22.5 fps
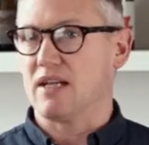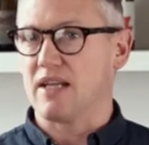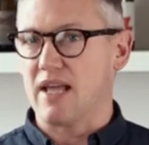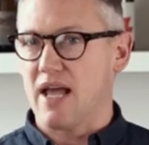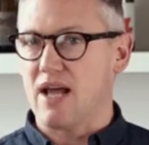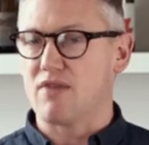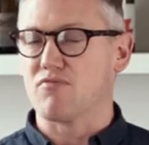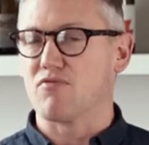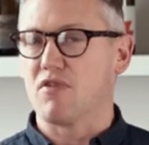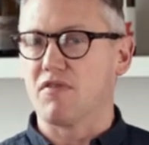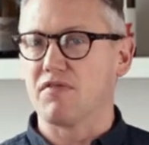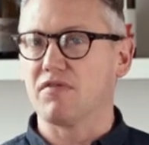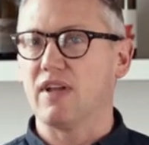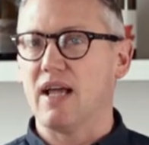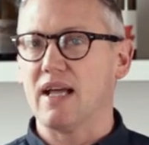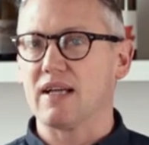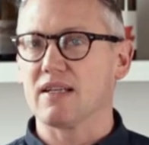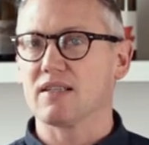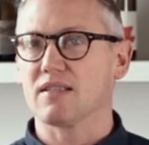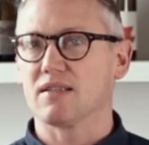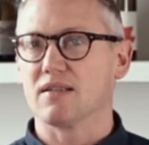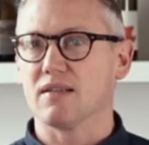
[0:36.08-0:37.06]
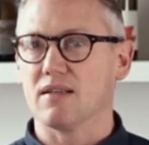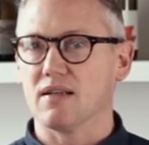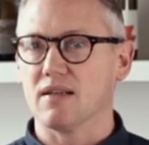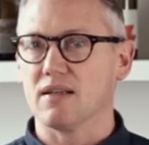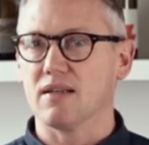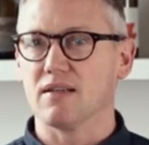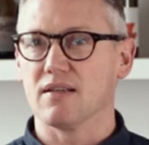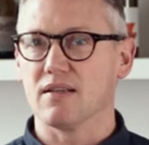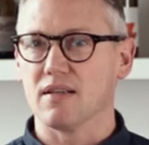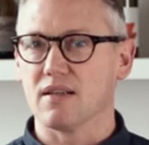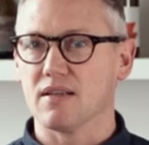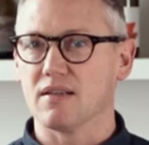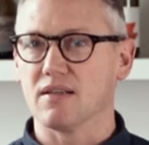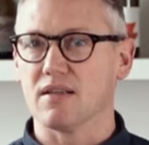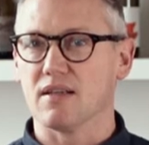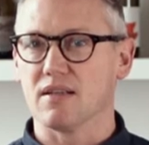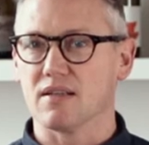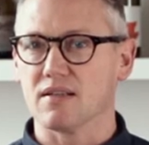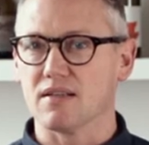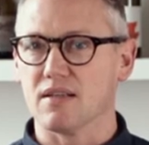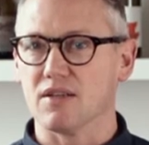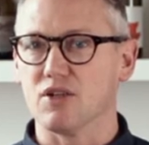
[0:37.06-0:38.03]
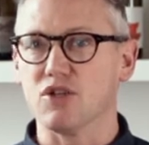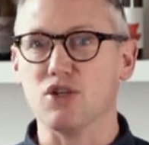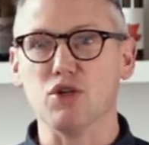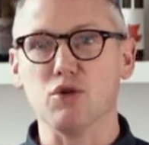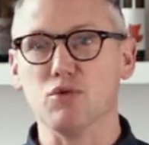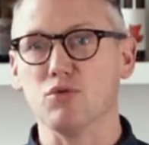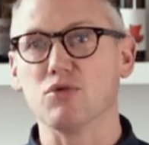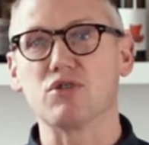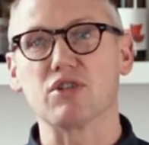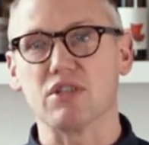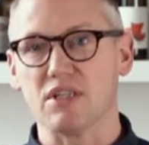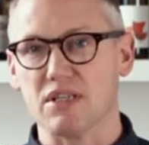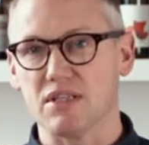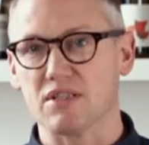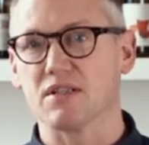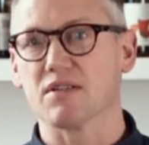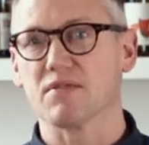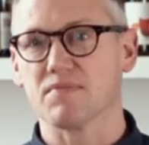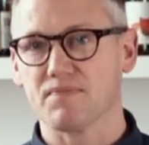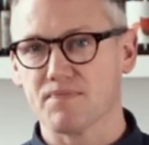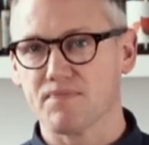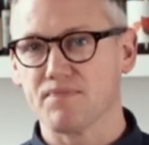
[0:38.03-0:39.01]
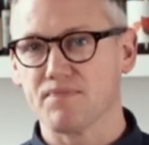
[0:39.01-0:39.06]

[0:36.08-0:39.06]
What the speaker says: again reflects the new season.